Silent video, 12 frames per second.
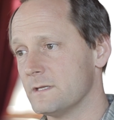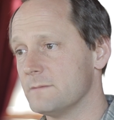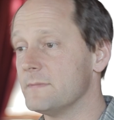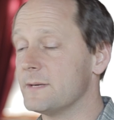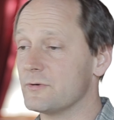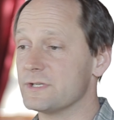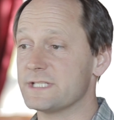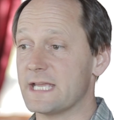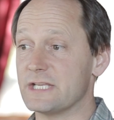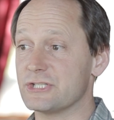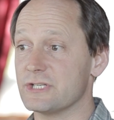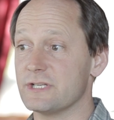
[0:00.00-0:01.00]

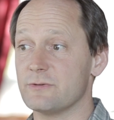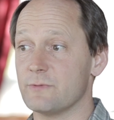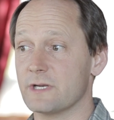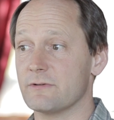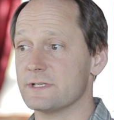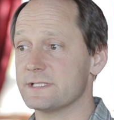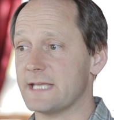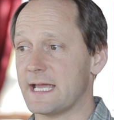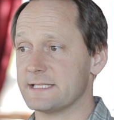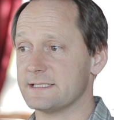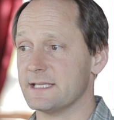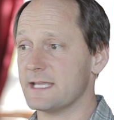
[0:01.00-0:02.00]
Memorization and rigorous
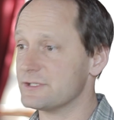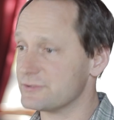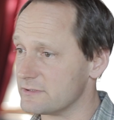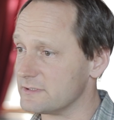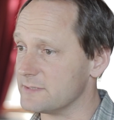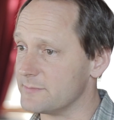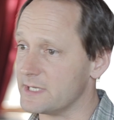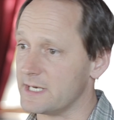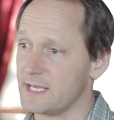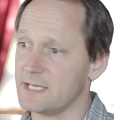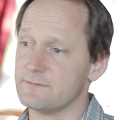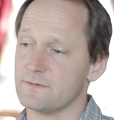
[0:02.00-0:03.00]
testing can certainly be an
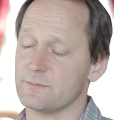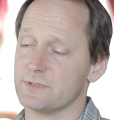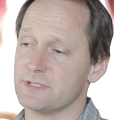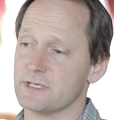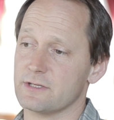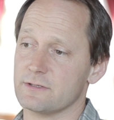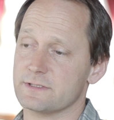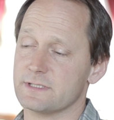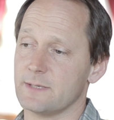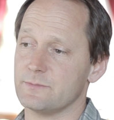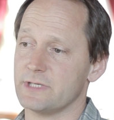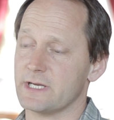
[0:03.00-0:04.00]
aid for particular
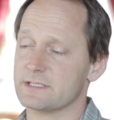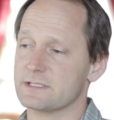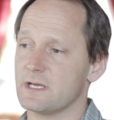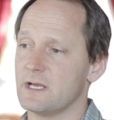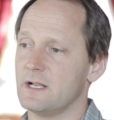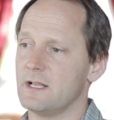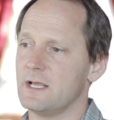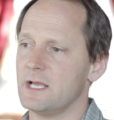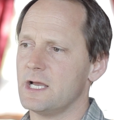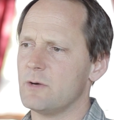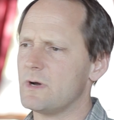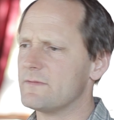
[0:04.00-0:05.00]
subjects.
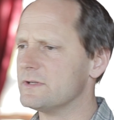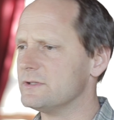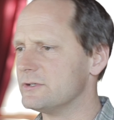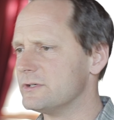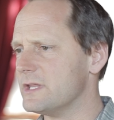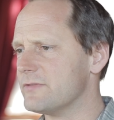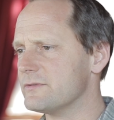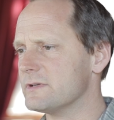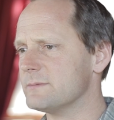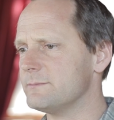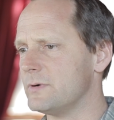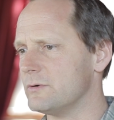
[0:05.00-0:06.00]
However, learning through
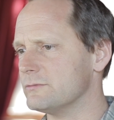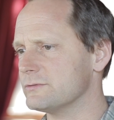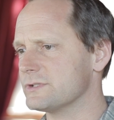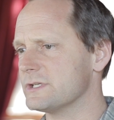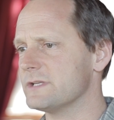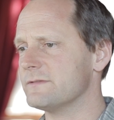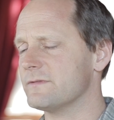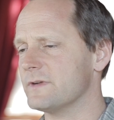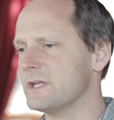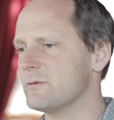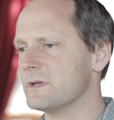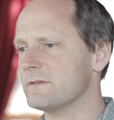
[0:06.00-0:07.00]
compulsion and
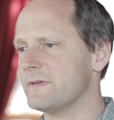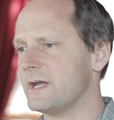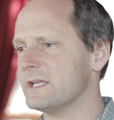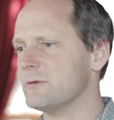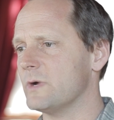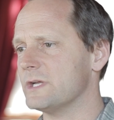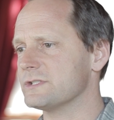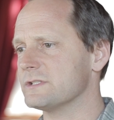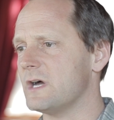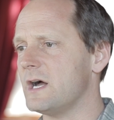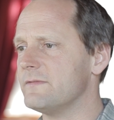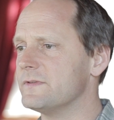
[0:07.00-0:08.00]
frequent evaluation
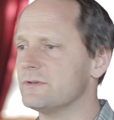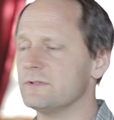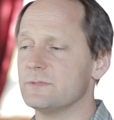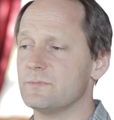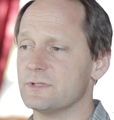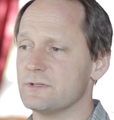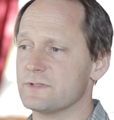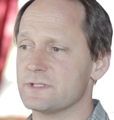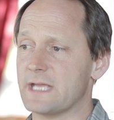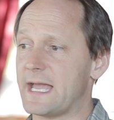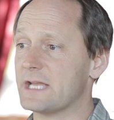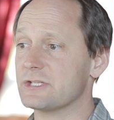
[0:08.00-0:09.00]
often only produces
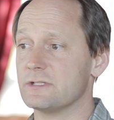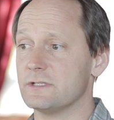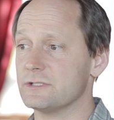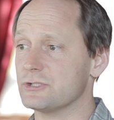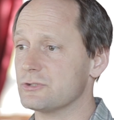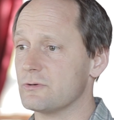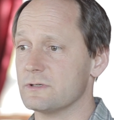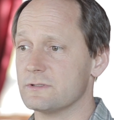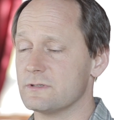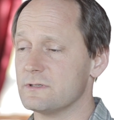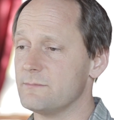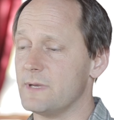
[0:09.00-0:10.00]
excellent
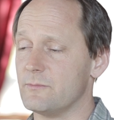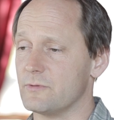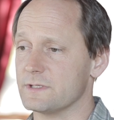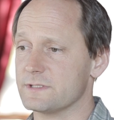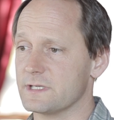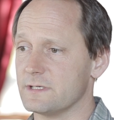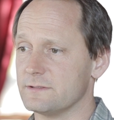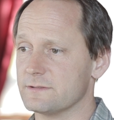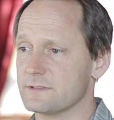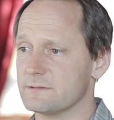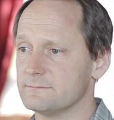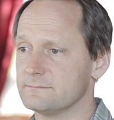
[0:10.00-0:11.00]
short-term memory skills.